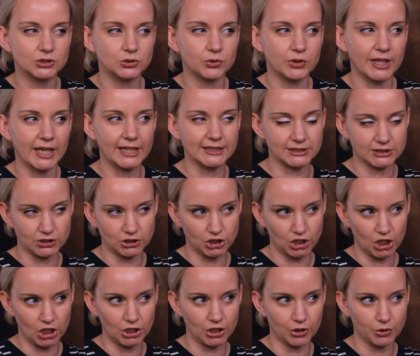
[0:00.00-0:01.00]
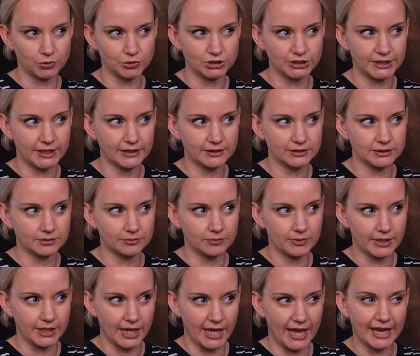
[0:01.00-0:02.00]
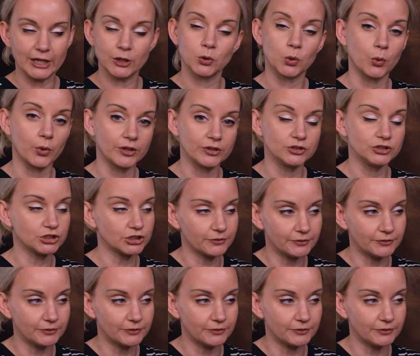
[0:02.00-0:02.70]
to Castle Gyllenkruts yet, the headquarters